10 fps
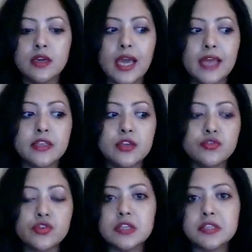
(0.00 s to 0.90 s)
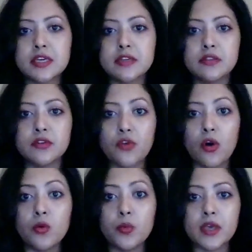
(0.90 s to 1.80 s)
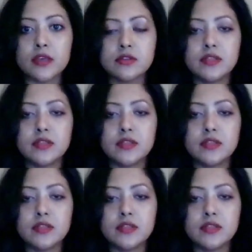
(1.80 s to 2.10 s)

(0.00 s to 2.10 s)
and they usually take it in the wrong ways.